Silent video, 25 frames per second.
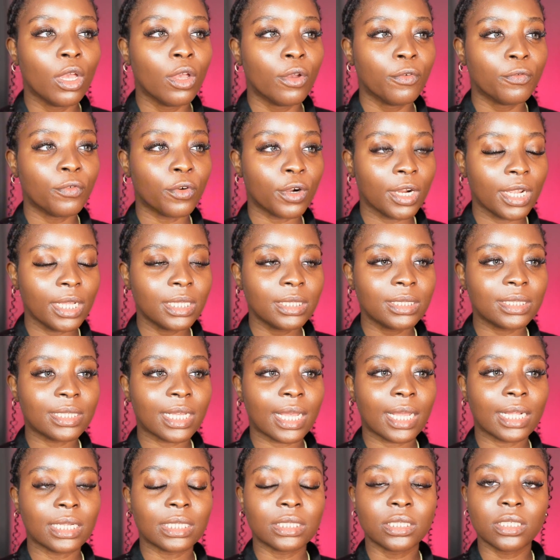For
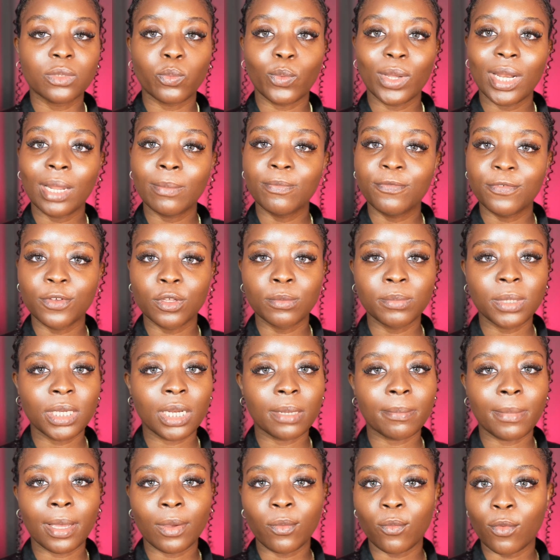instance, when I'm filming
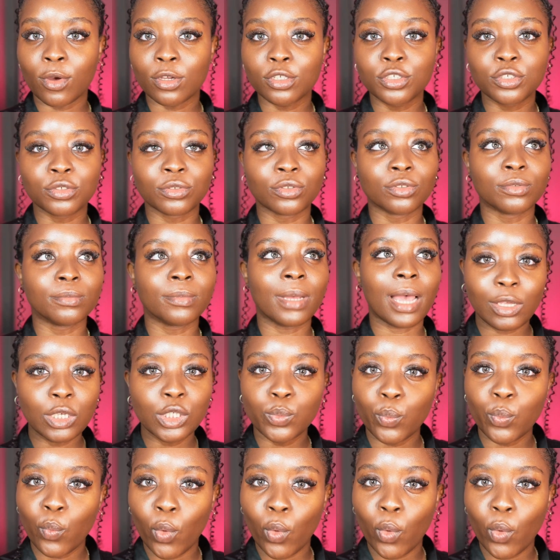in my washroom, I use